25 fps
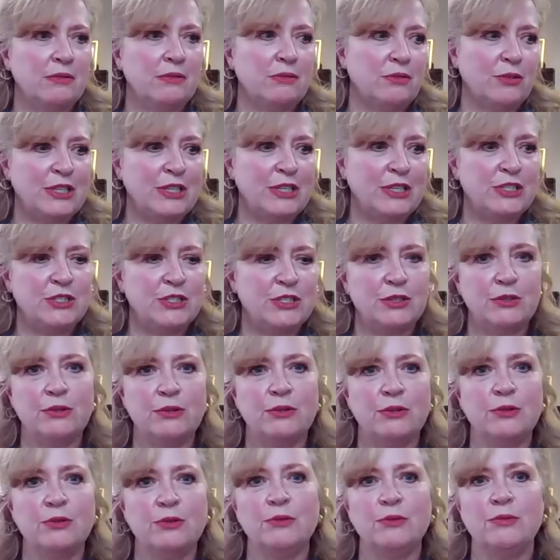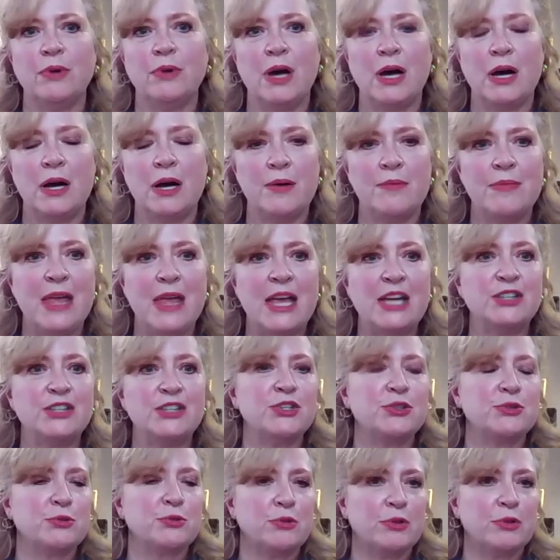going to
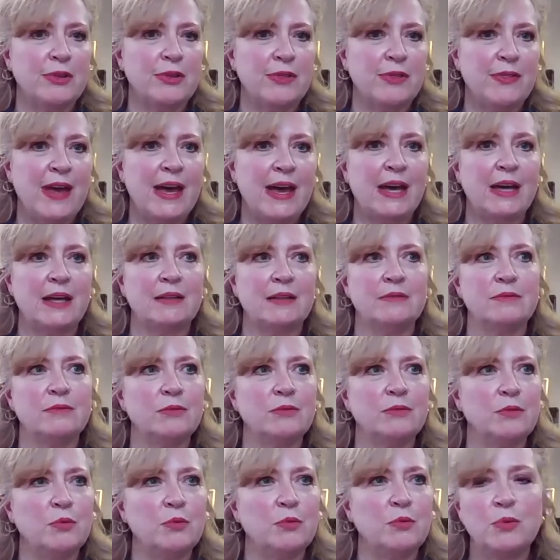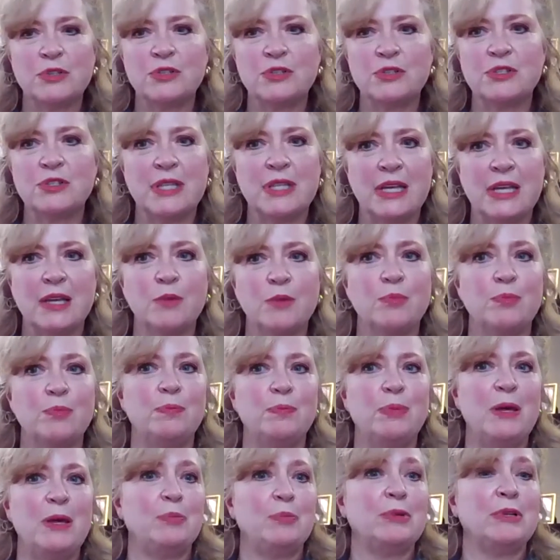ensure that we're seeing
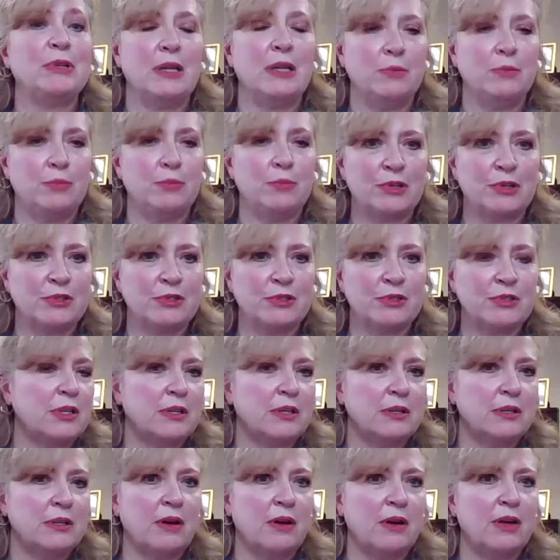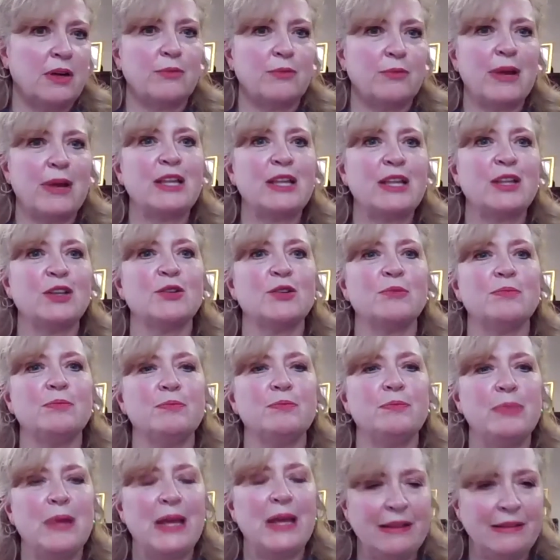people in person on a regular
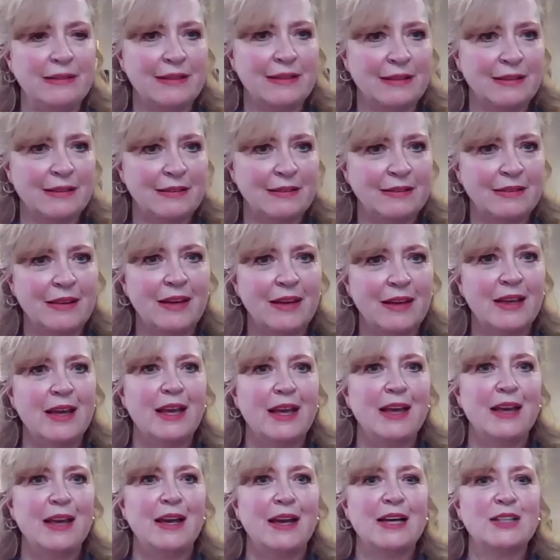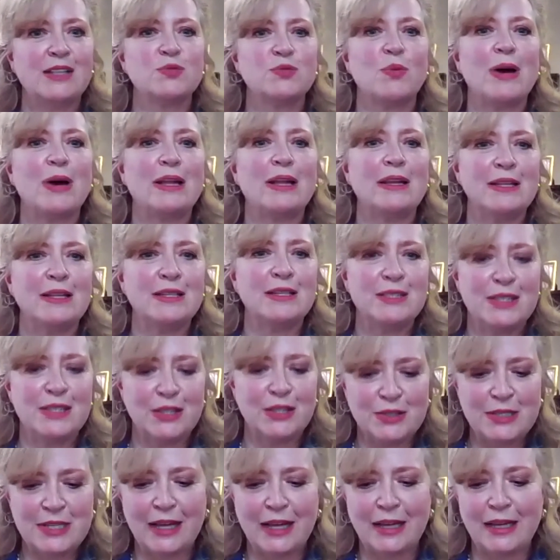basis, as well as
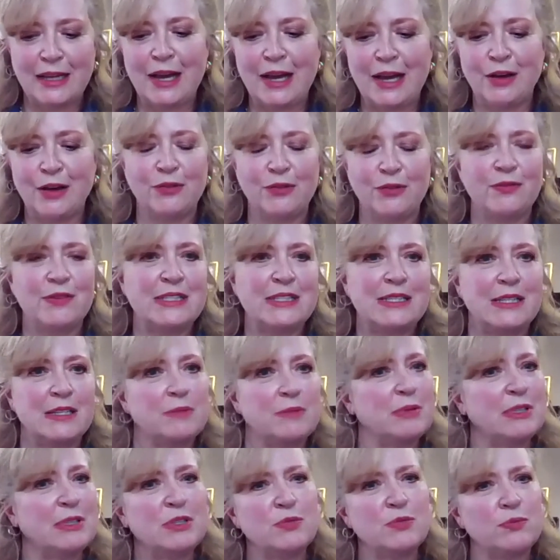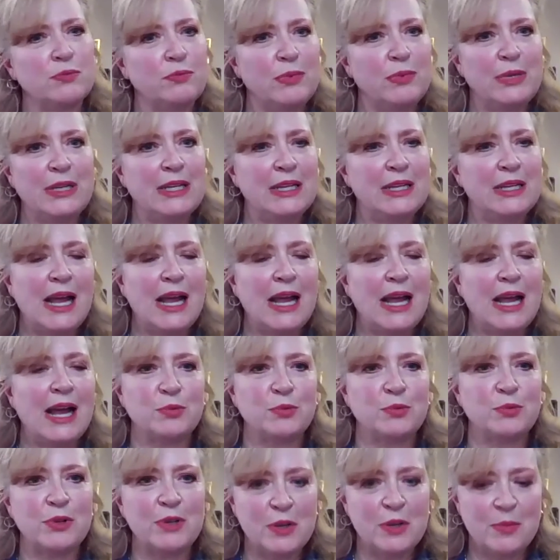their telehealth visits? Because we didn't have
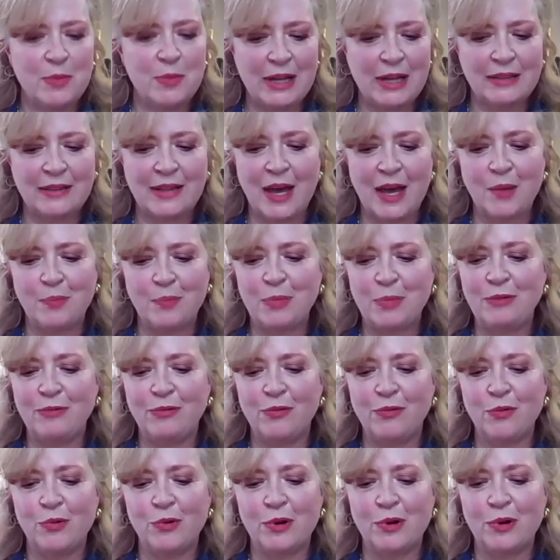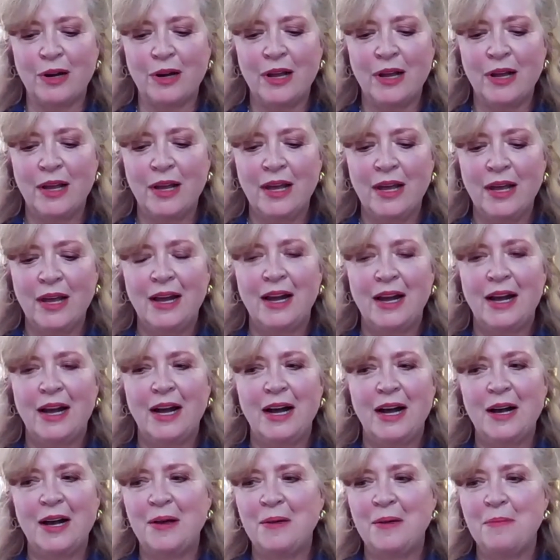to worry about that before.
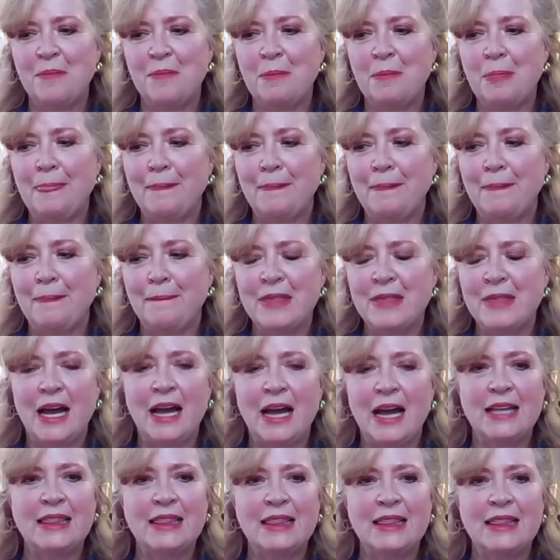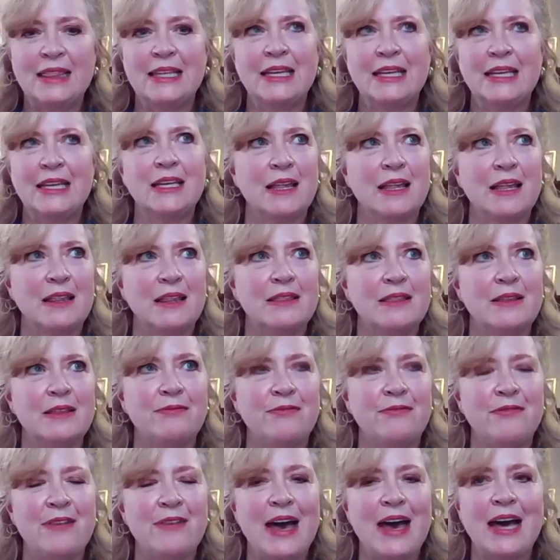I think
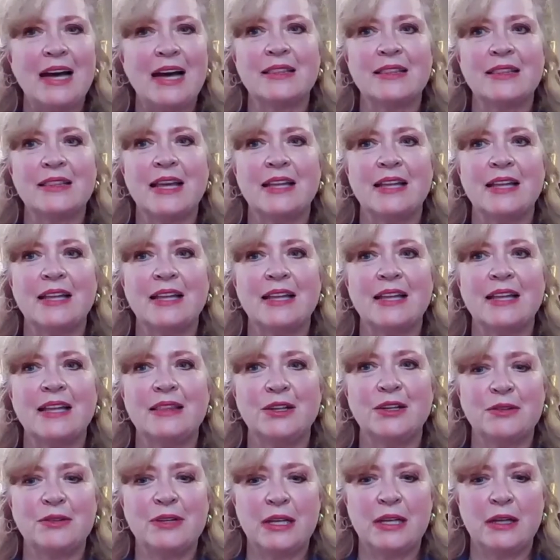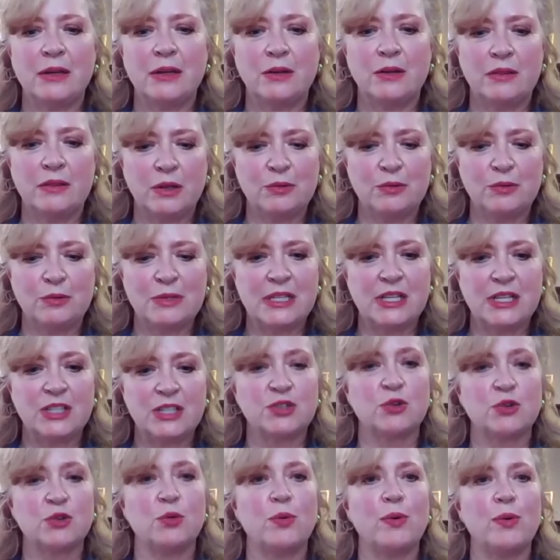the fact that there was
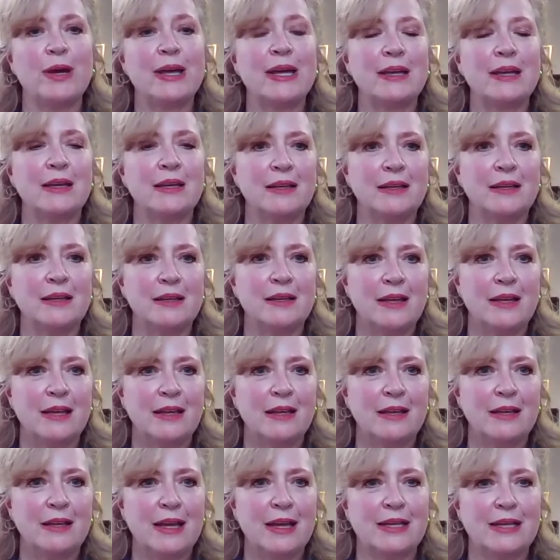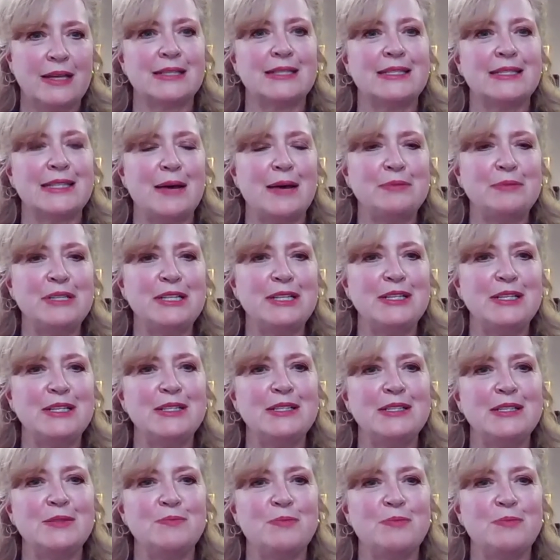such quick
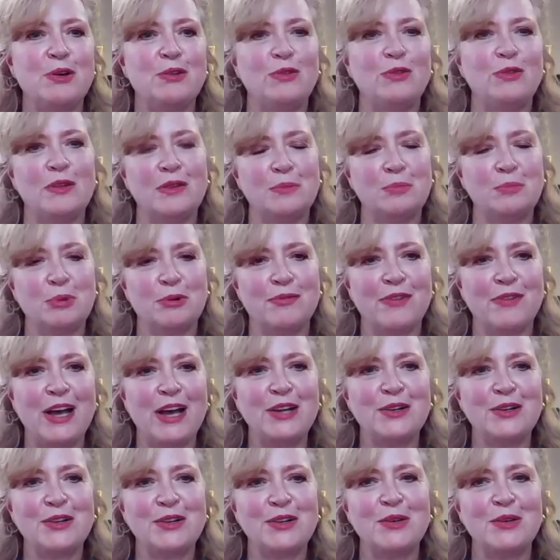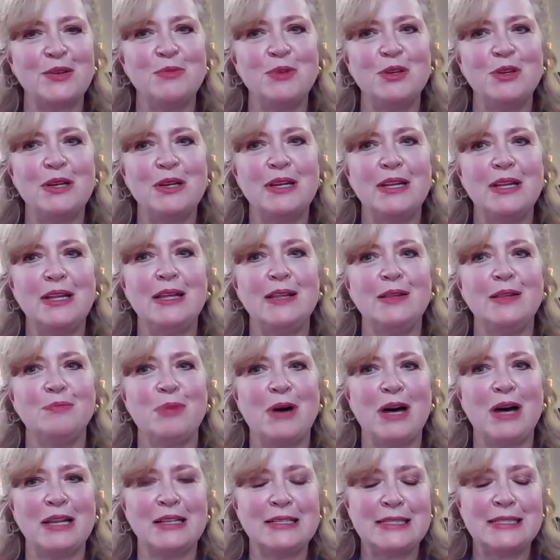acceptance, both in the provider community,
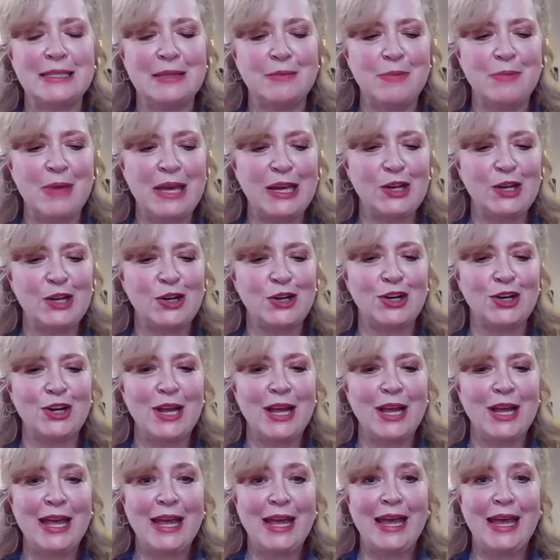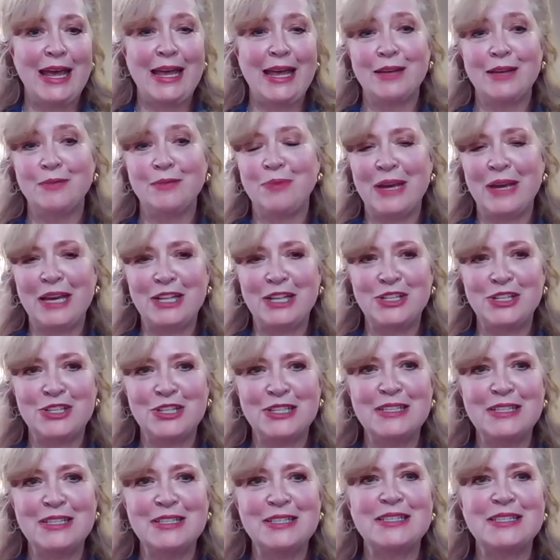policymaker, and
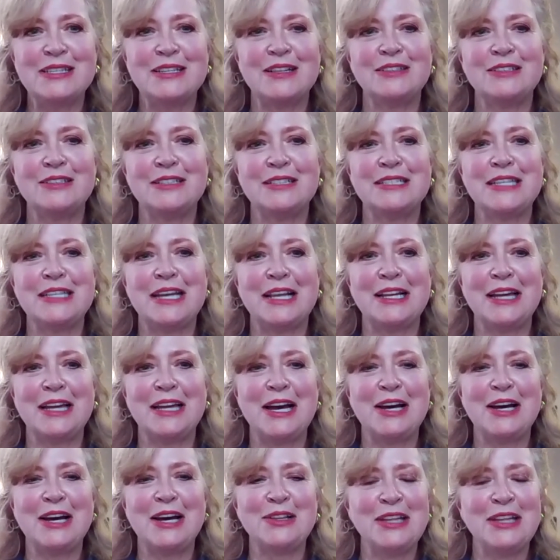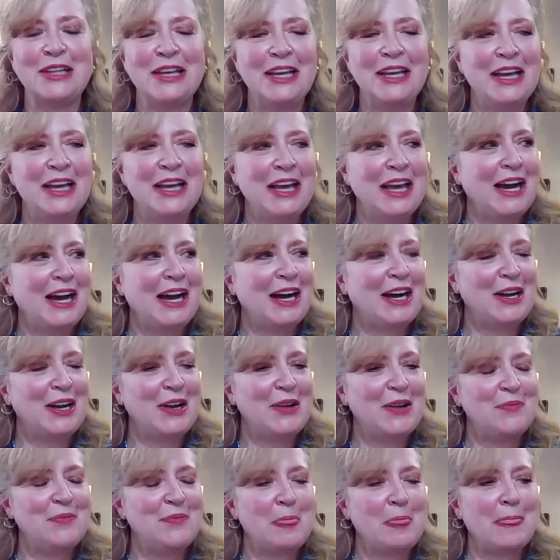patients to telehealth.
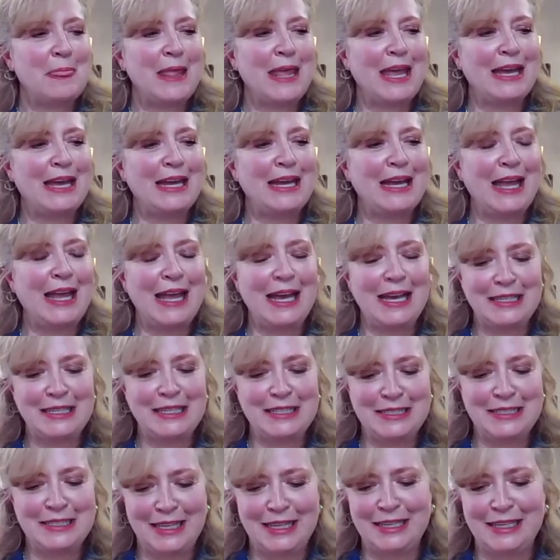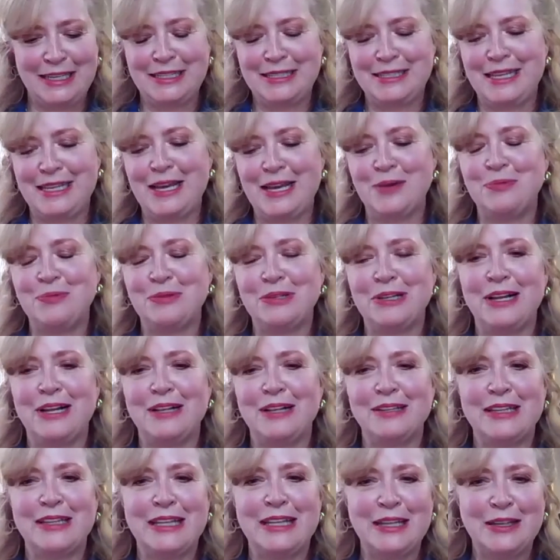And an example
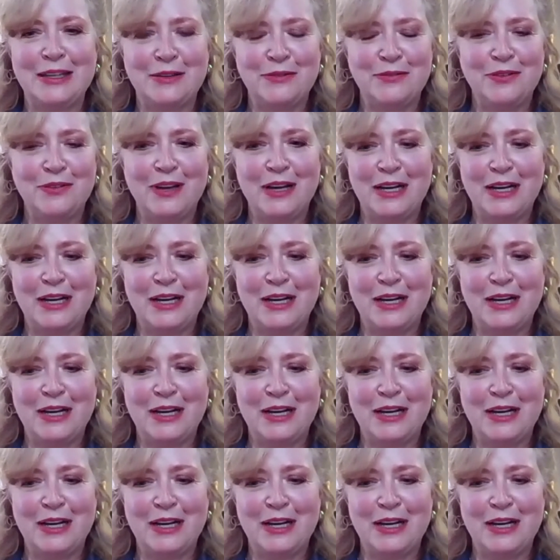I'll give,